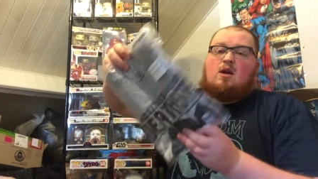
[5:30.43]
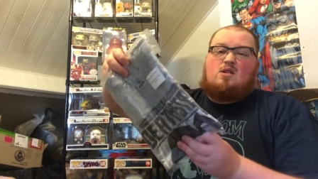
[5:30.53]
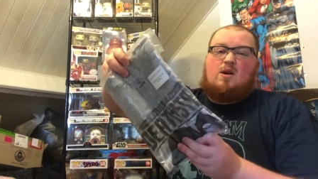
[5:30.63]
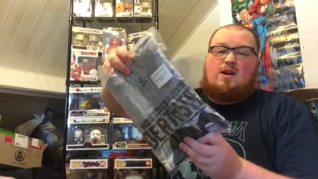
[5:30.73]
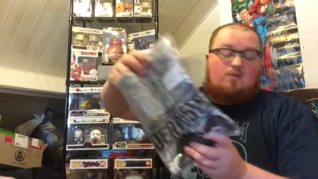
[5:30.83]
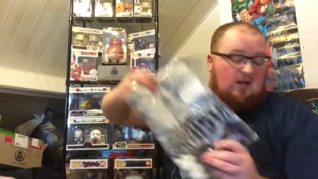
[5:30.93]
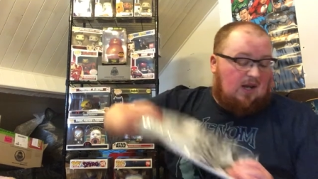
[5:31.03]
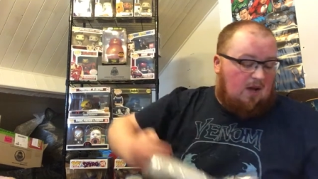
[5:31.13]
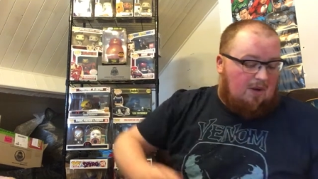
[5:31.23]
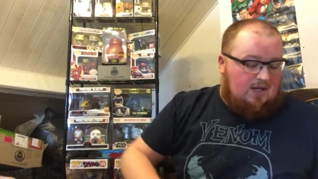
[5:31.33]
So I didn't really
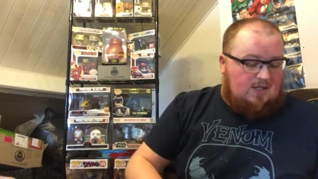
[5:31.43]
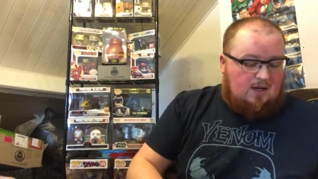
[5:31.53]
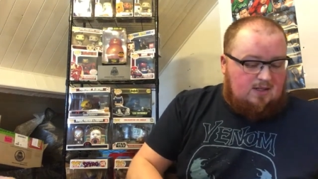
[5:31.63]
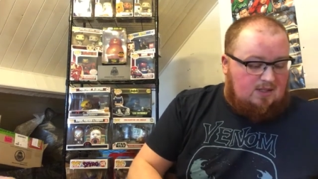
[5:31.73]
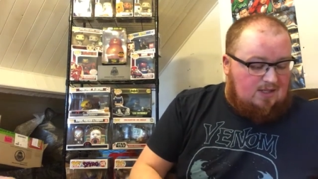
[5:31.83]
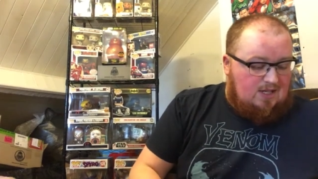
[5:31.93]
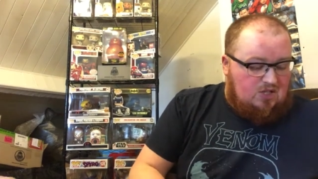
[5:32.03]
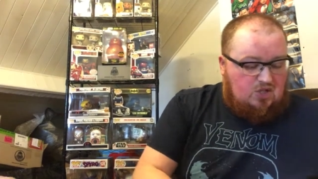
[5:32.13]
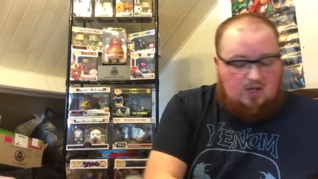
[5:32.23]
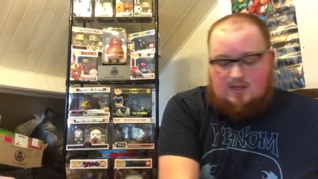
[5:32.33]
care about the size of the
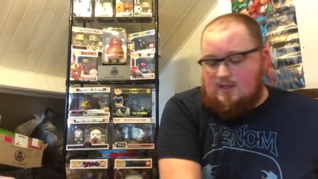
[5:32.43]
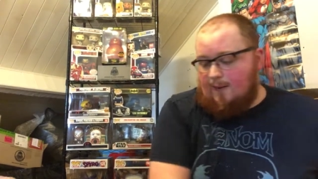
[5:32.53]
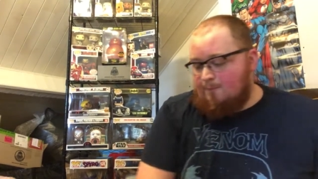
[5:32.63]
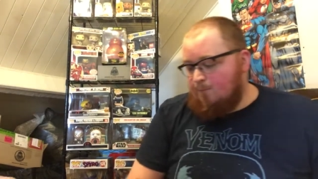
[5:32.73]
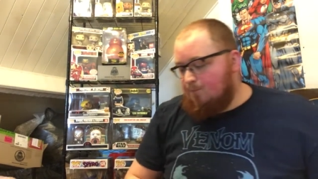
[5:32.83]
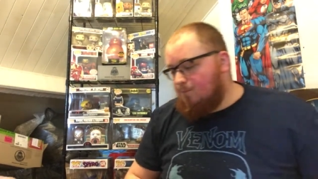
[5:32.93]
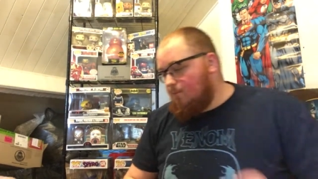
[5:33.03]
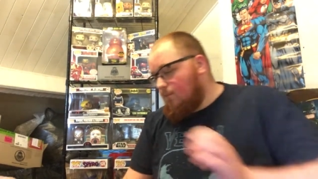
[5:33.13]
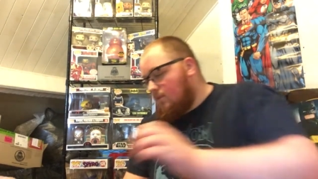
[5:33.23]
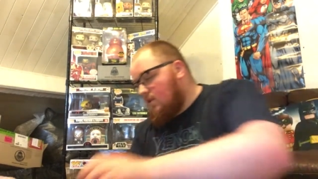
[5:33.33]
t-shirt.
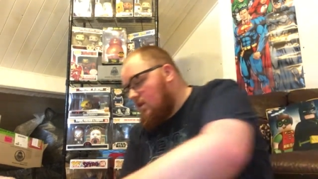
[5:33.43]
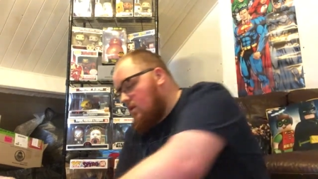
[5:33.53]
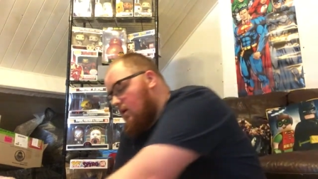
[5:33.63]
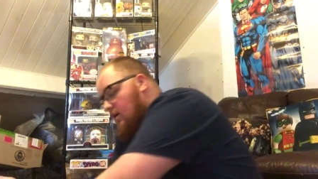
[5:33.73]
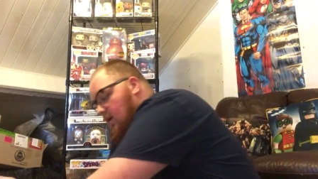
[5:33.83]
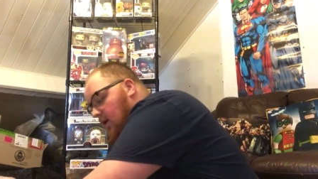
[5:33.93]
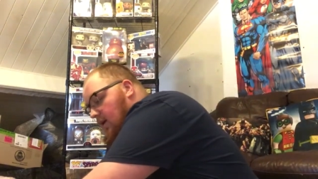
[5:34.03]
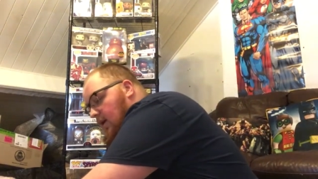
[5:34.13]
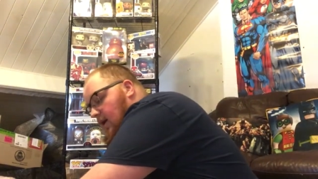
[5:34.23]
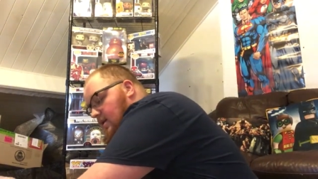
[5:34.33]
The
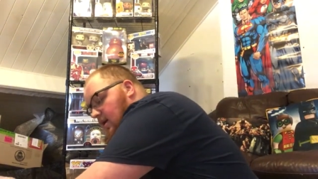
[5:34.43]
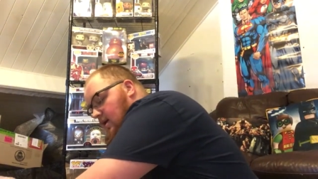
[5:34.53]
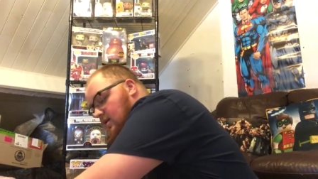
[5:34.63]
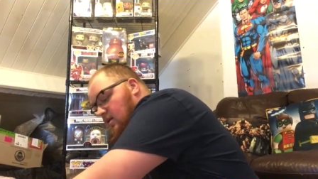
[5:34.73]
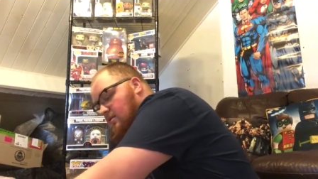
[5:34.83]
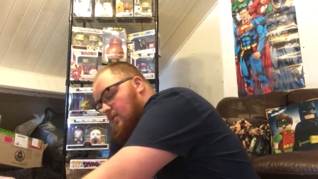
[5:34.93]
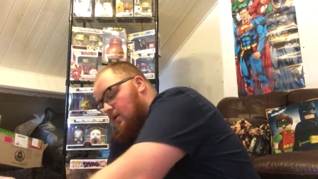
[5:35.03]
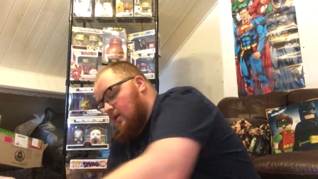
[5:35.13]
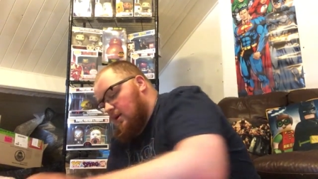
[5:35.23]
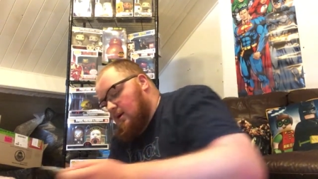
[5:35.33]
next item
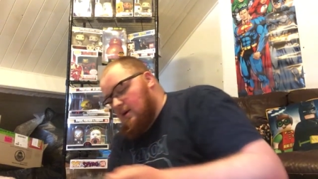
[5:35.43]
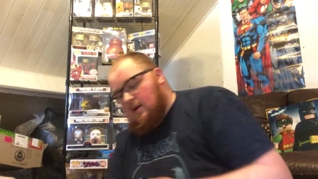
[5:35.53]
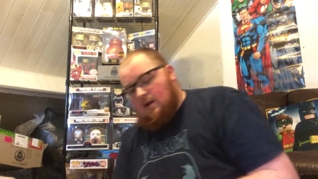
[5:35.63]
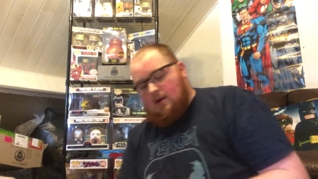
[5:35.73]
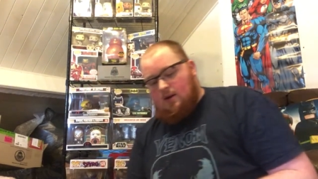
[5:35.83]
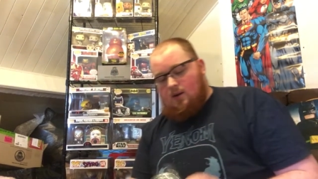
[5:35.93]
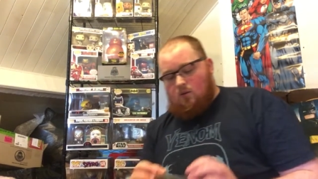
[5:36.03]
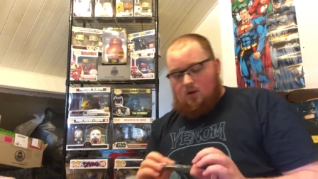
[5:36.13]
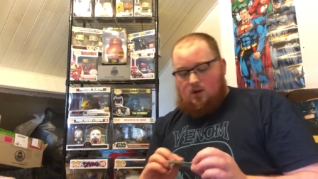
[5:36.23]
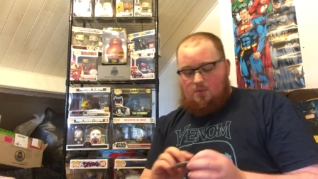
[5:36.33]

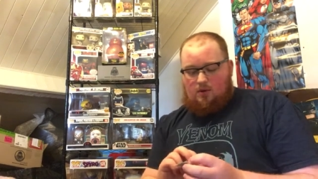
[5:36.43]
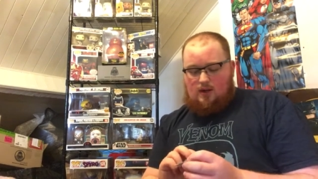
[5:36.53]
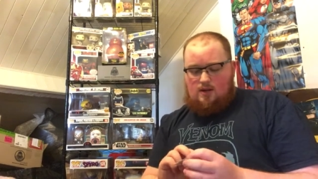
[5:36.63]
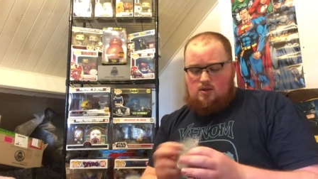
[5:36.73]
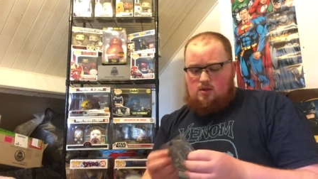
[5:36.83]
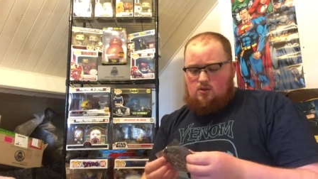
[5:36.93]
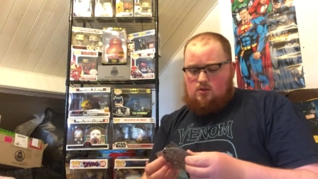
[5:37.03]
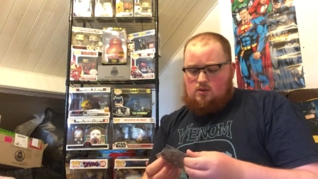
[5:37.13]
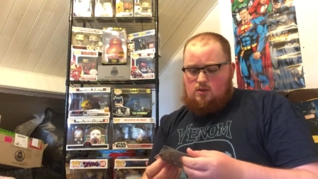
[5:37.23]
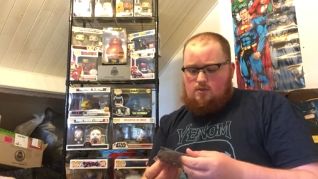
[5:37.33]
we're going to pull out. Look,
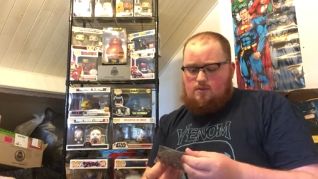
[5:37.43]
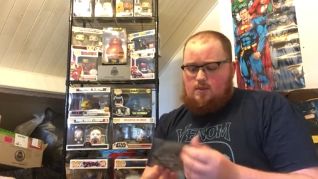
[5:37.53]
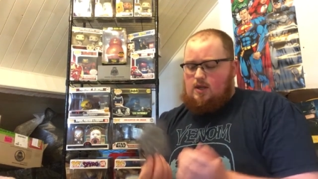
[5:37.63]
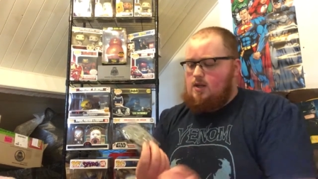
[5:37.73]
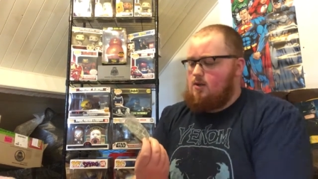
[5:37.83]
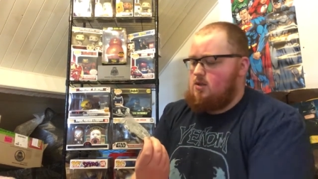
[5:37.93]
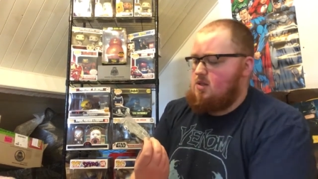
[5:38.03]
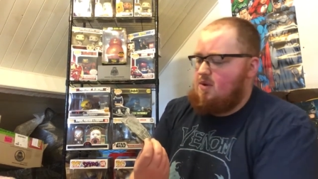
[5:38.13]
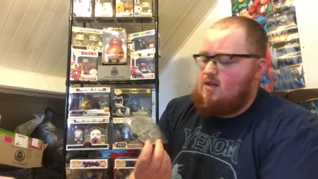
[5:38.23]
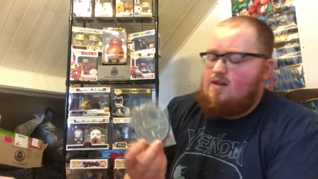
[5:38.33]
oh, it looks to
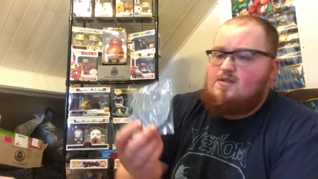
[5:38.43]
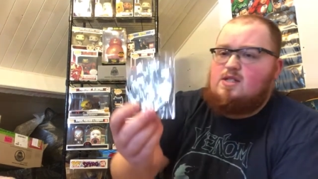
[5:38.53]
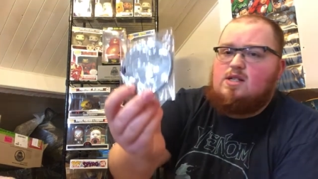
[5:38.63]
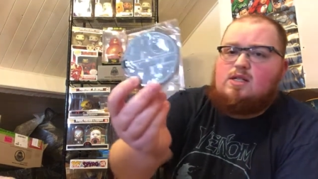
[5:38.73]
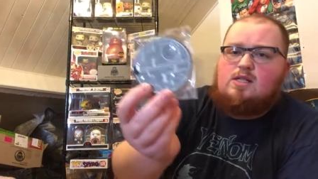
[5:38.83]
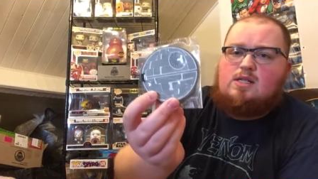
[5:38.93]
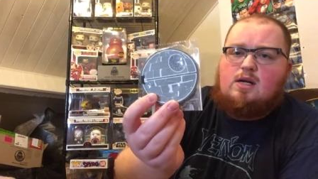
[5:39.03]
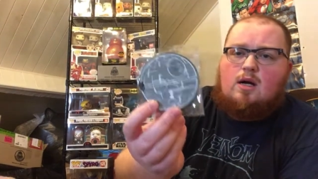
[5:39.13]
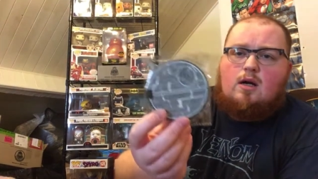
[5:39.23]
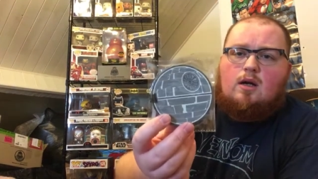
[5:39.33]
be a Death Star
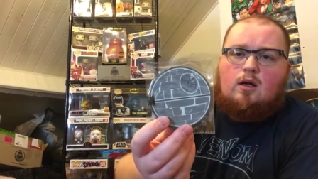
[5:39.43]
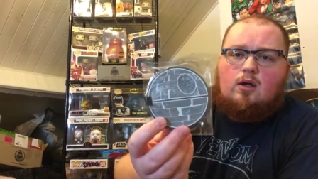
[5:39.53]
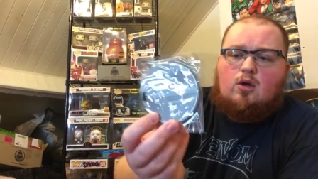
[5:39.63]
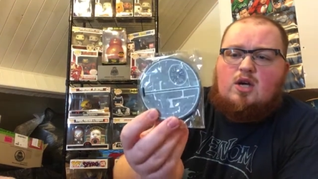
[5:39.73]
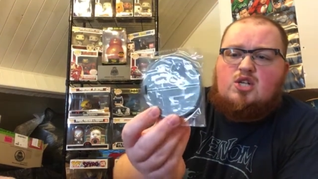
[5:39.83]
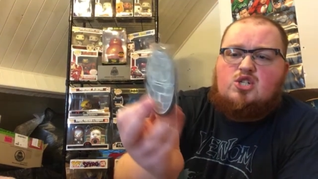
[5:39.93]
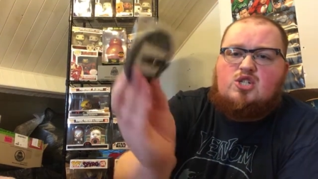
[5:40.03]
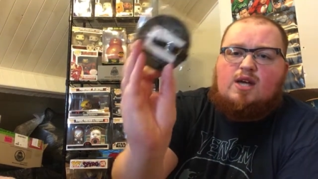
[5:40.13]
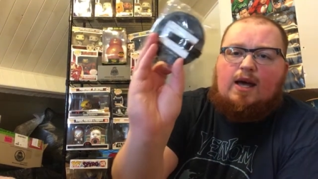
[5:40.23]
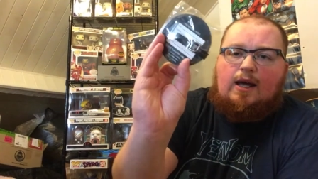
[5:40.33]
luggage
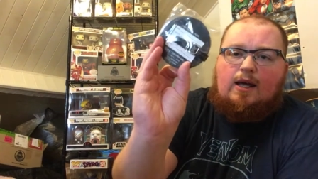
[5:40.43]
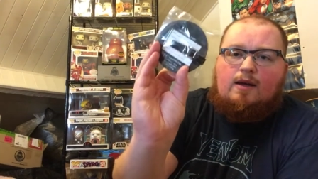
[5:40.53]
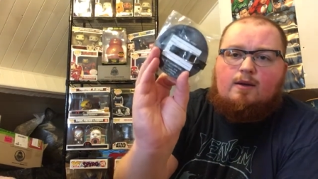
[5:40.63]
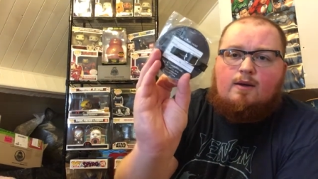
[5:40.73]
tag.